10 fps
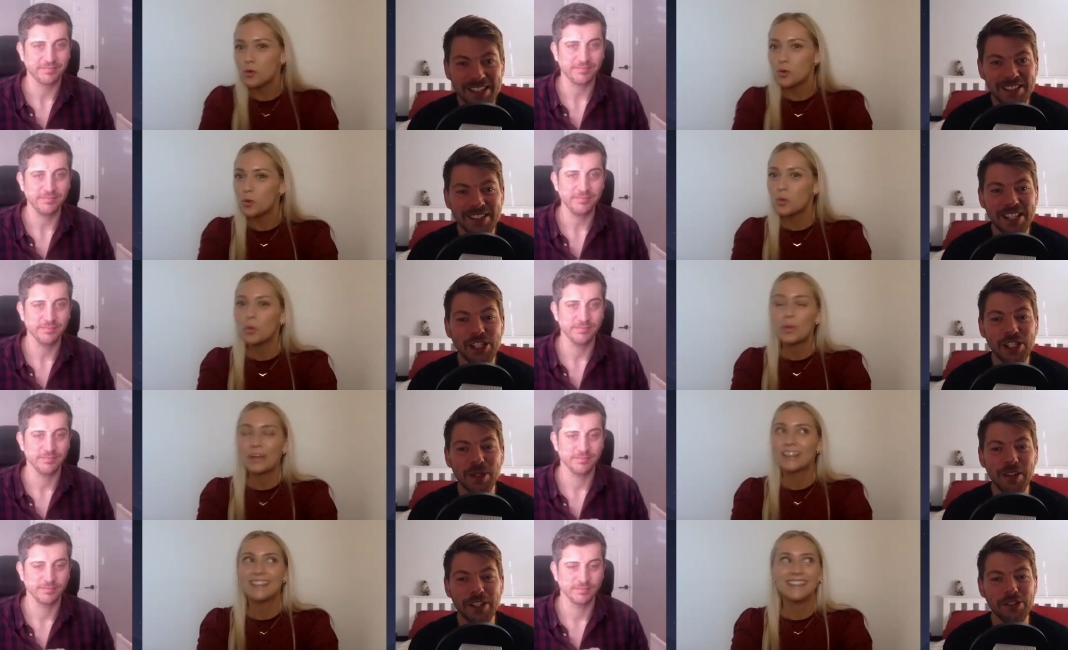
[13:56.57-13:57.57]
Speaker 1: Did you
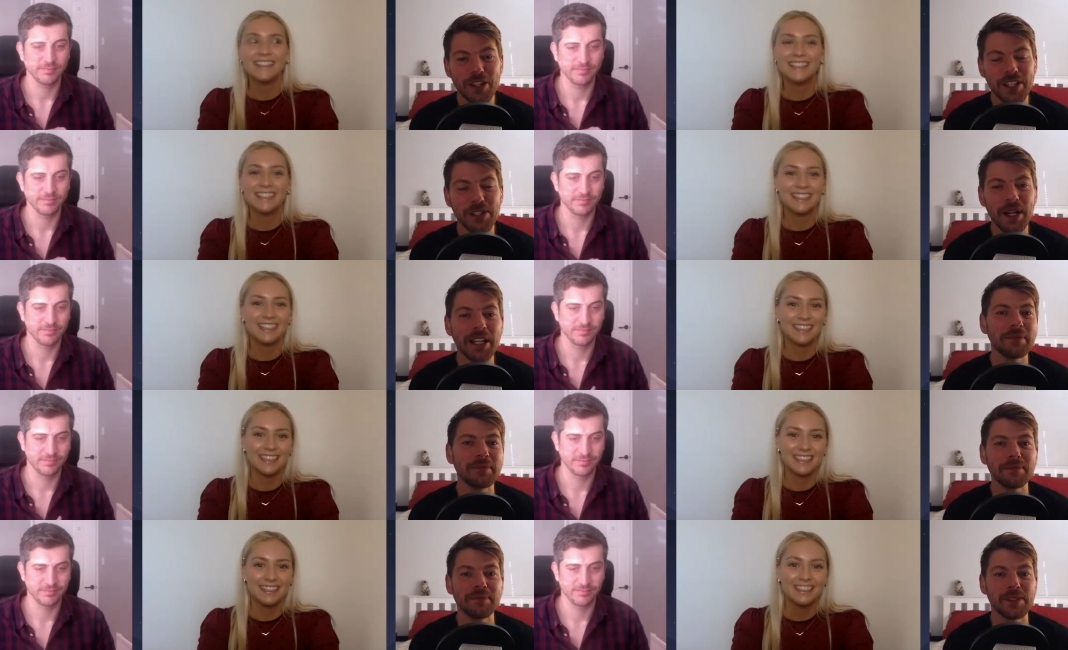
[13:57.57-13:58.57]
love it straight away,
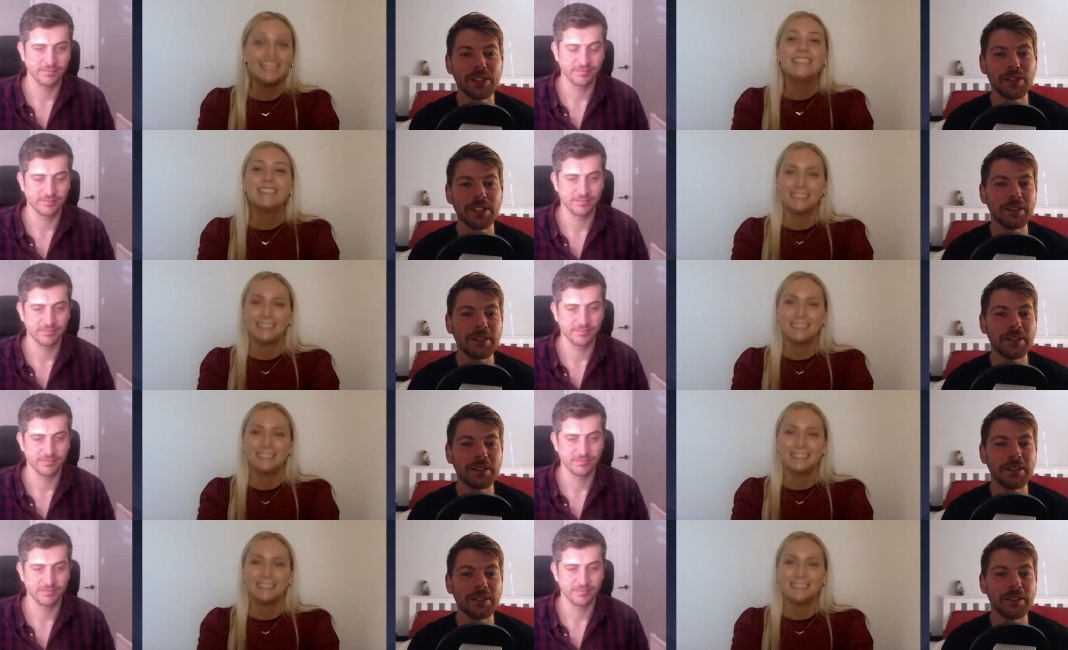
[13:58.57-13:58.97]
Suzie?